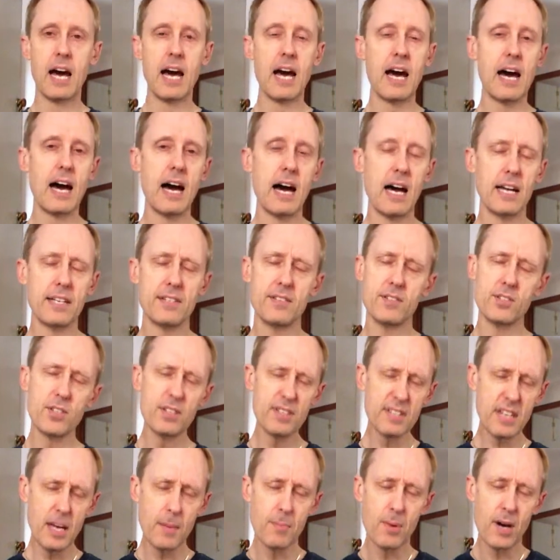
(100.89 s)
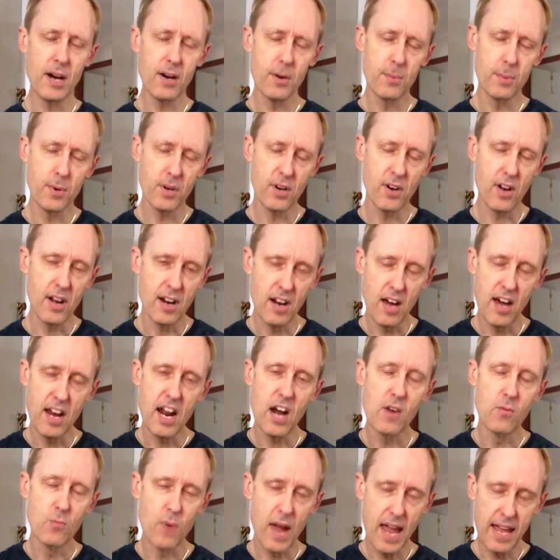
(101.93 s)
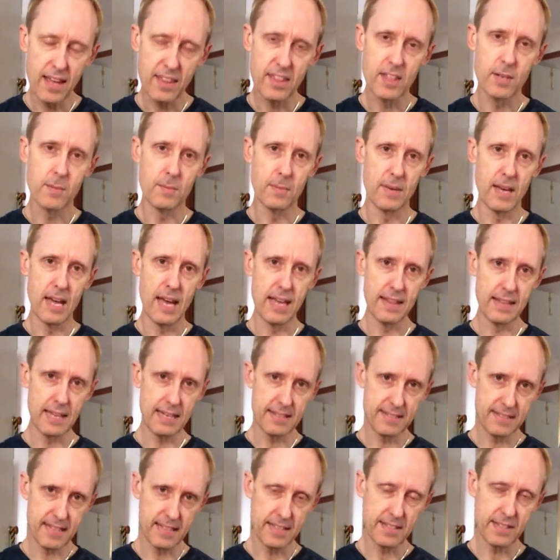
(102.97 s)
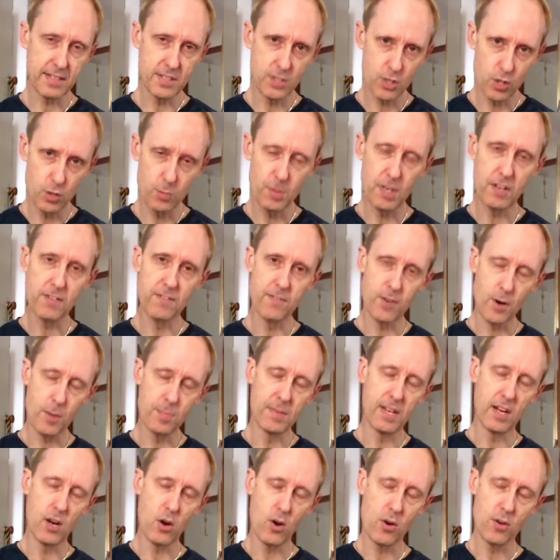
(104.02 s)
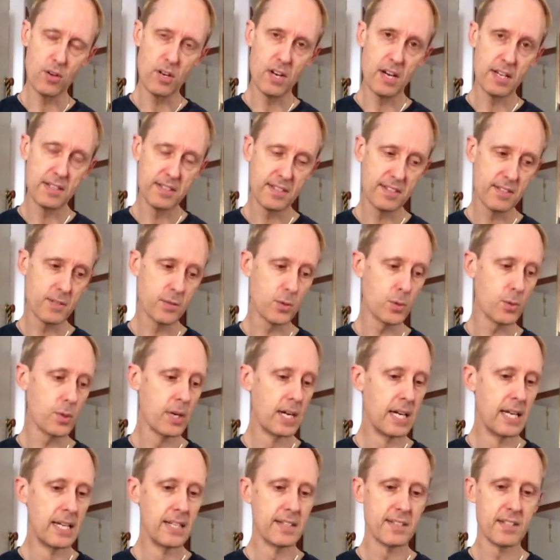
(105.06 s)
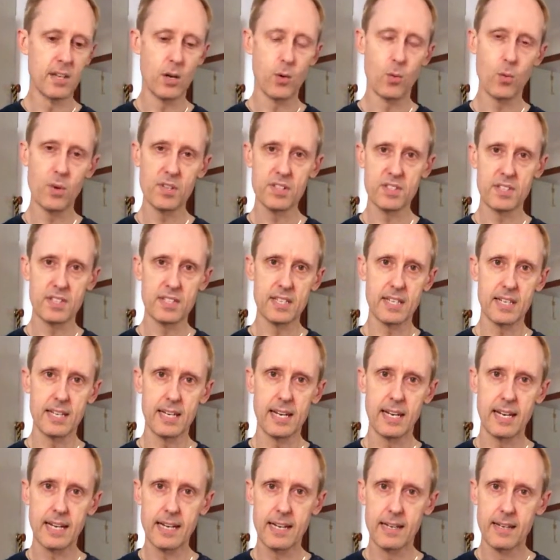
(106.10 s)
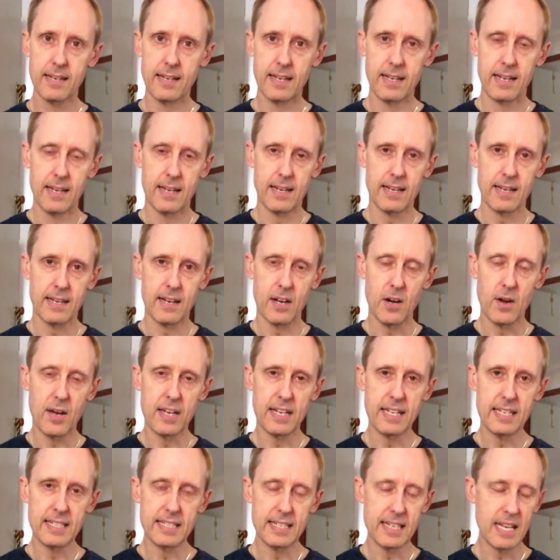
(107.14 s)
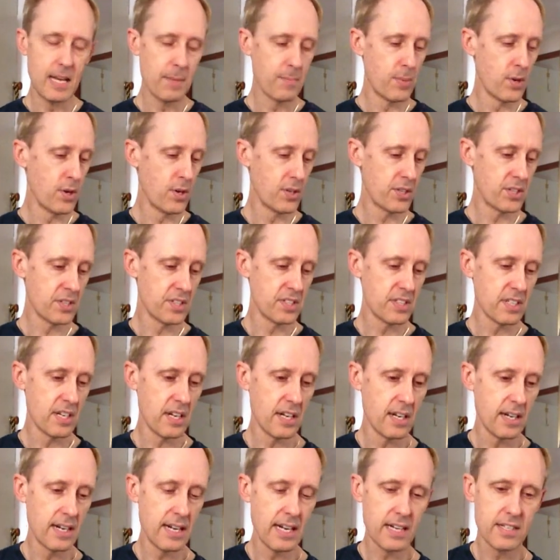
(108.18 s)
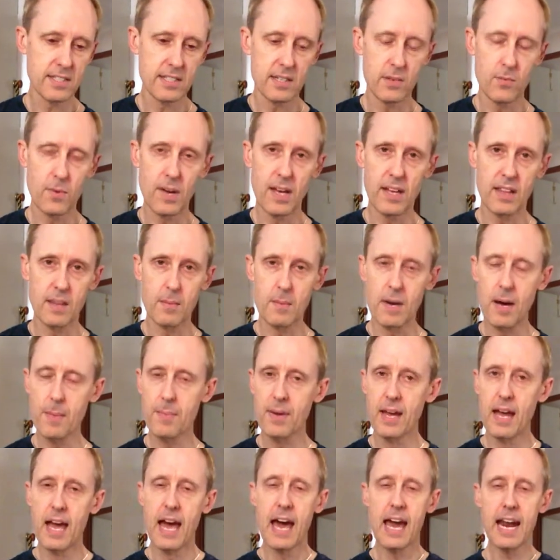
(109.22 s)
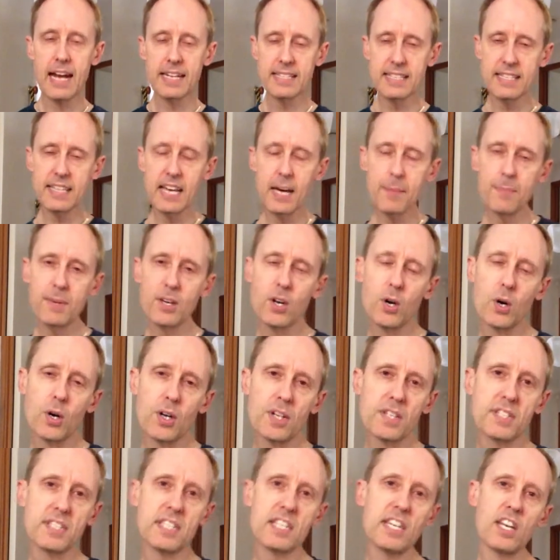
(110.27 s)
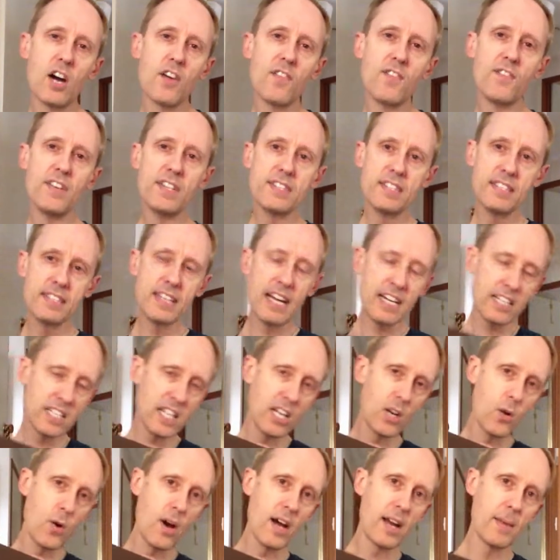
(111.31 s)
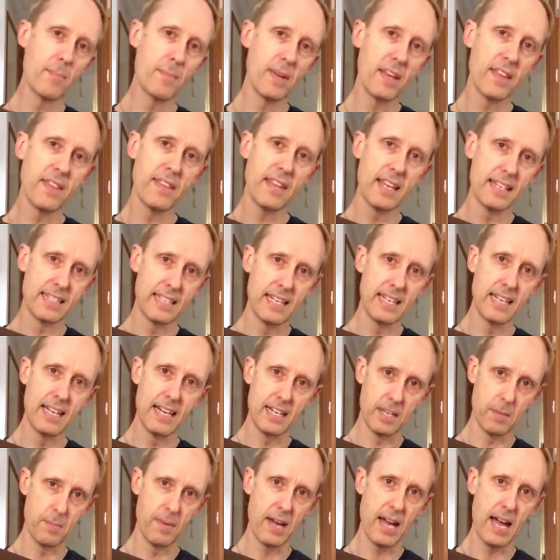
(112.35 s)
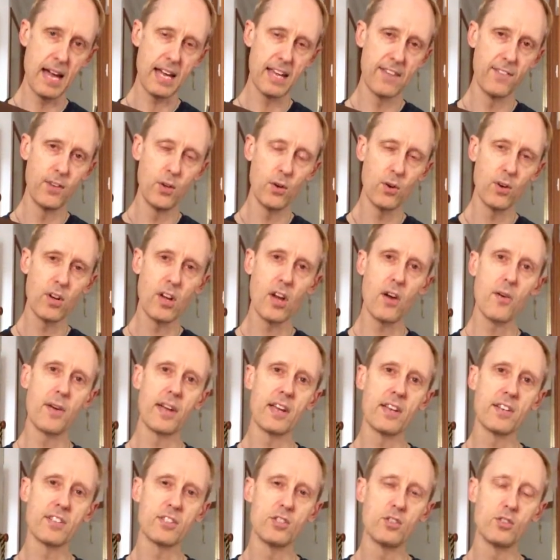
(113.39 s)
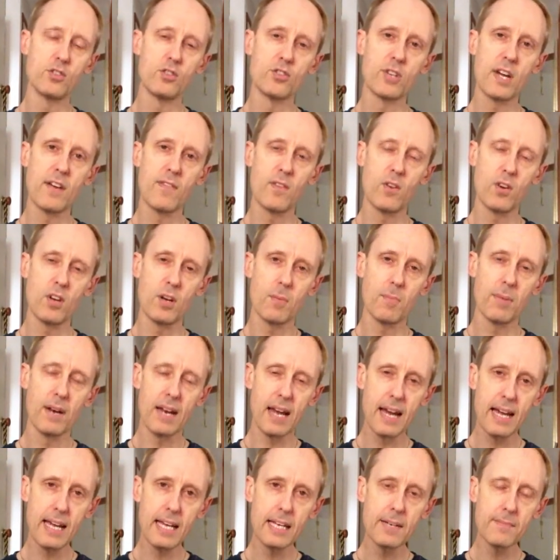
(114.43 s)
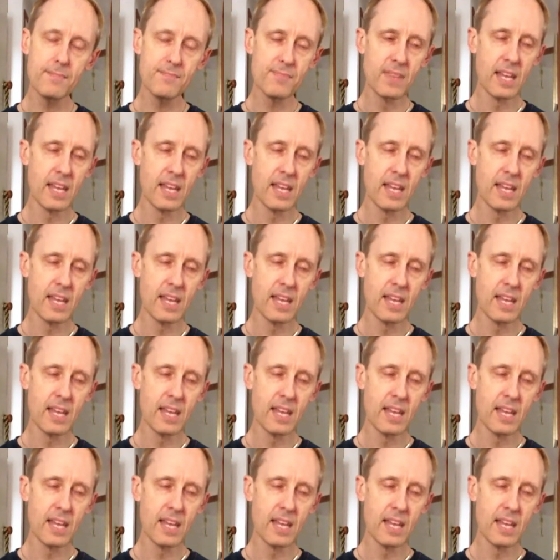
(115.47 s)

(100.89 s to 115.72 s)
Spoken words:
I should say I bought it online. I rang them and they sent it to me from their online store. So it wasn't an internet purchase. So I actually rang them up, and I did that because this is actually quite a big thing to lug back if you're going to travel on a plane,